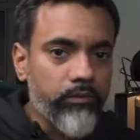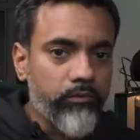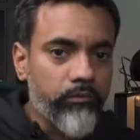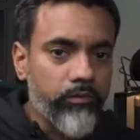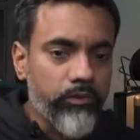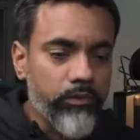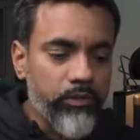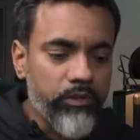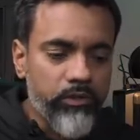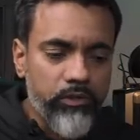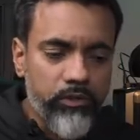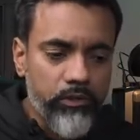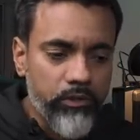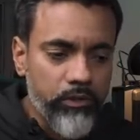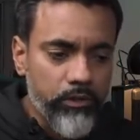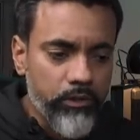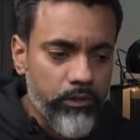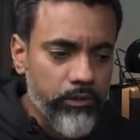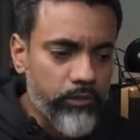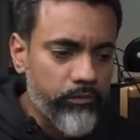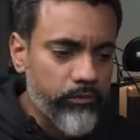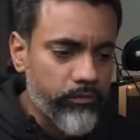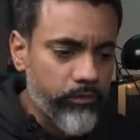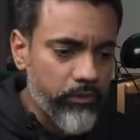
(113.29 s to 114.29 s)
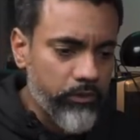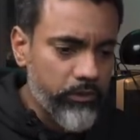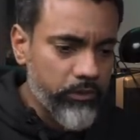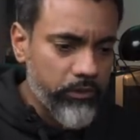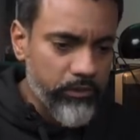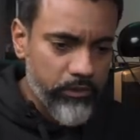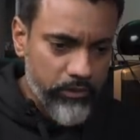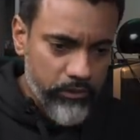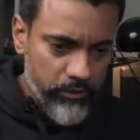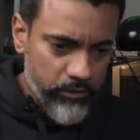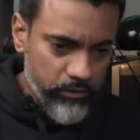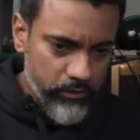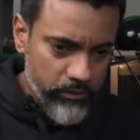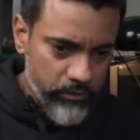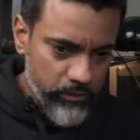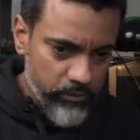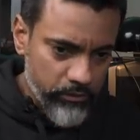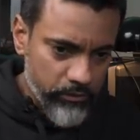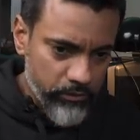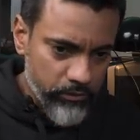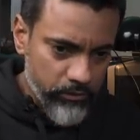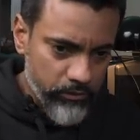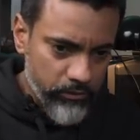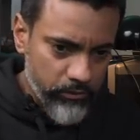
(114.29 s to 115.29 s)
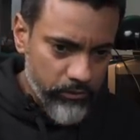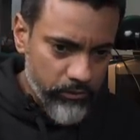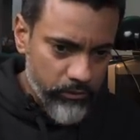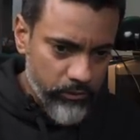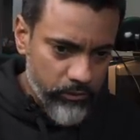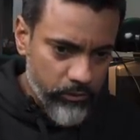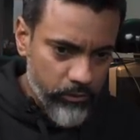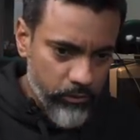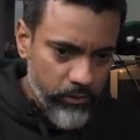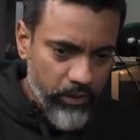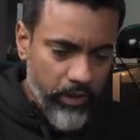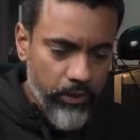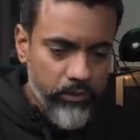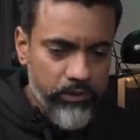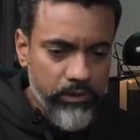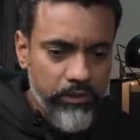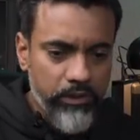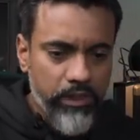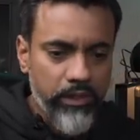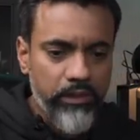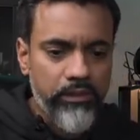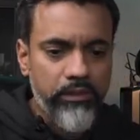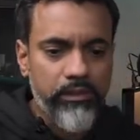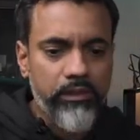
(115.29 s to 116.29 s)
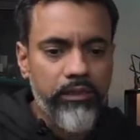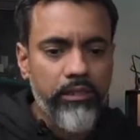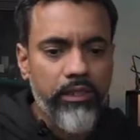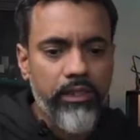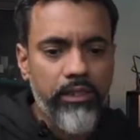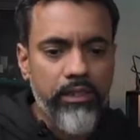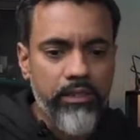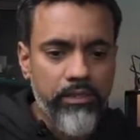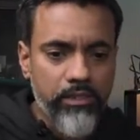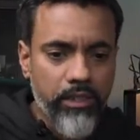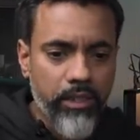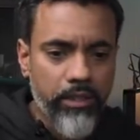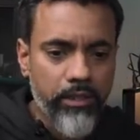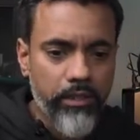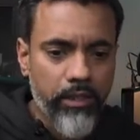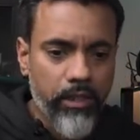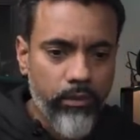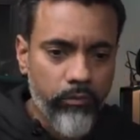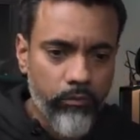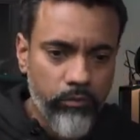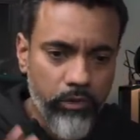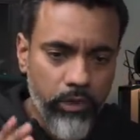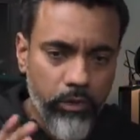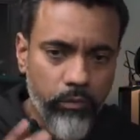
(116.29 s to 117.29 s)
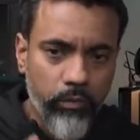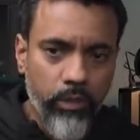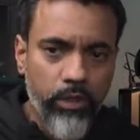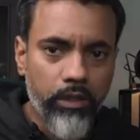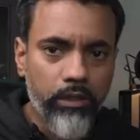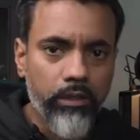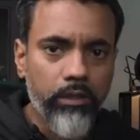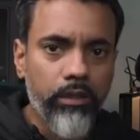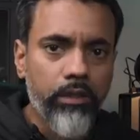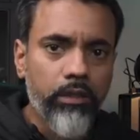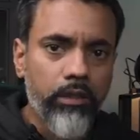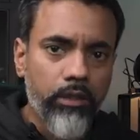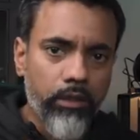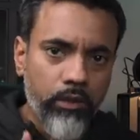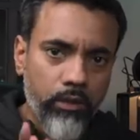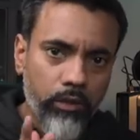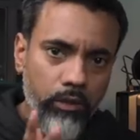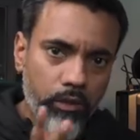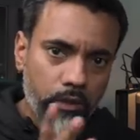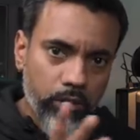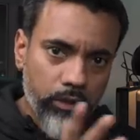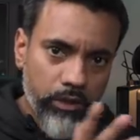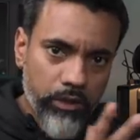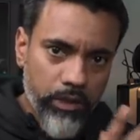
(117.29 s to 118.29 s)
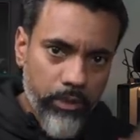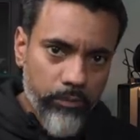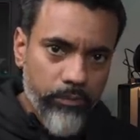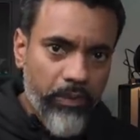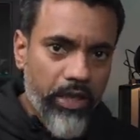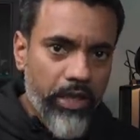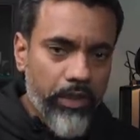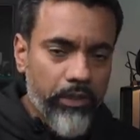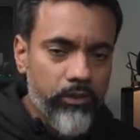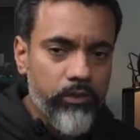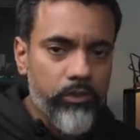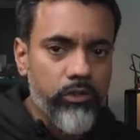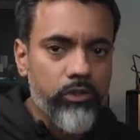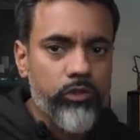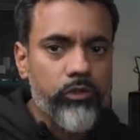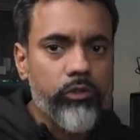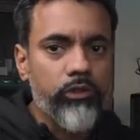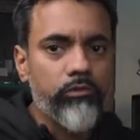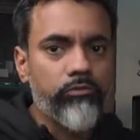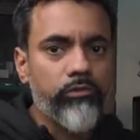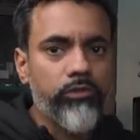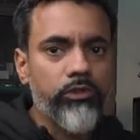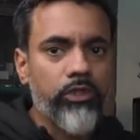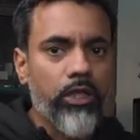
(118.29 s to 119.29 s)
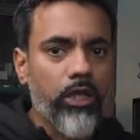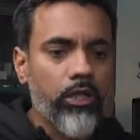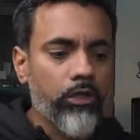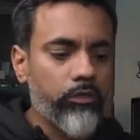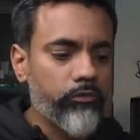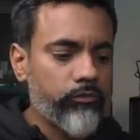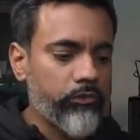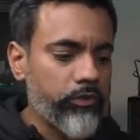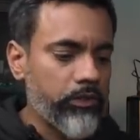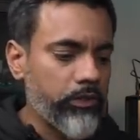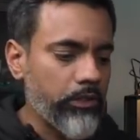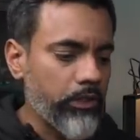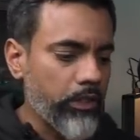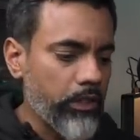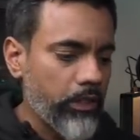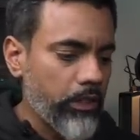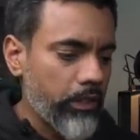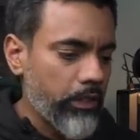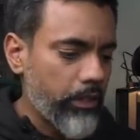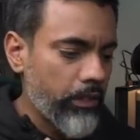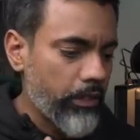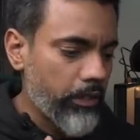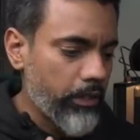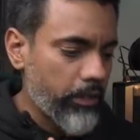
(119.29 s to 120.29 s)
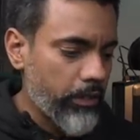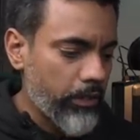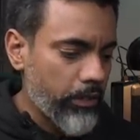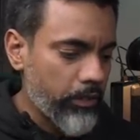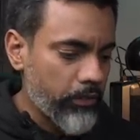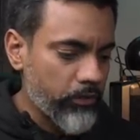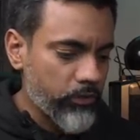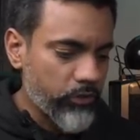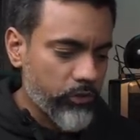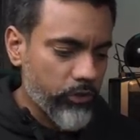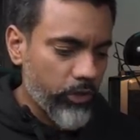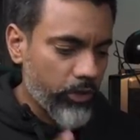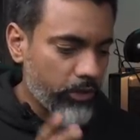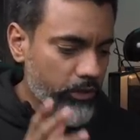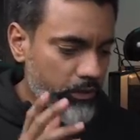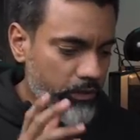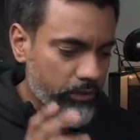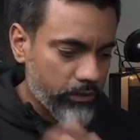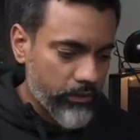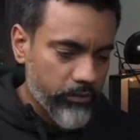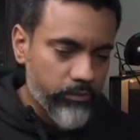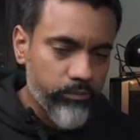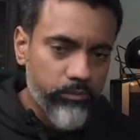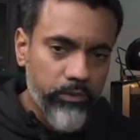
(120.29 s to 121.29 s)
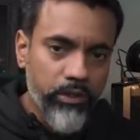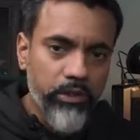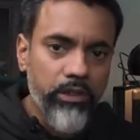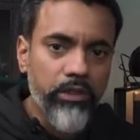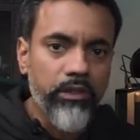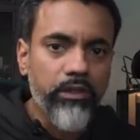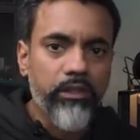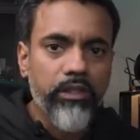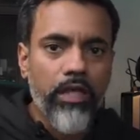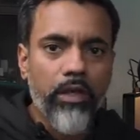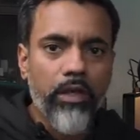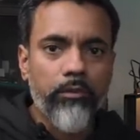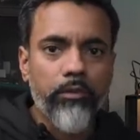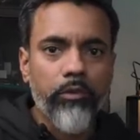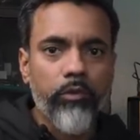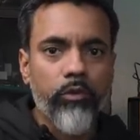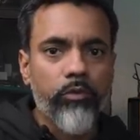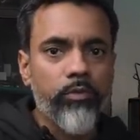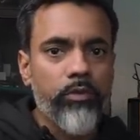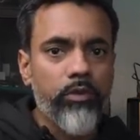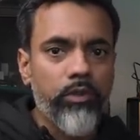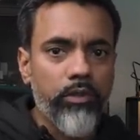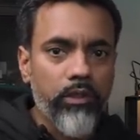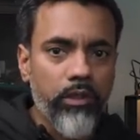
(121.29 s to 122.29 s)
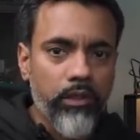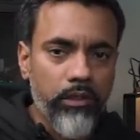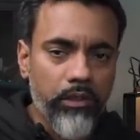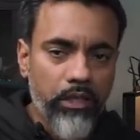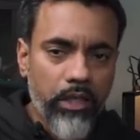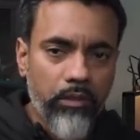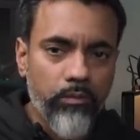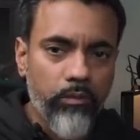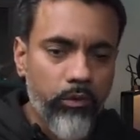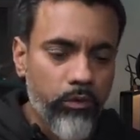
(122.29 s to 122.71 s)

For this year, for this 2019, I decided that I really want to get back into street photography and start bringing the camera with me a lot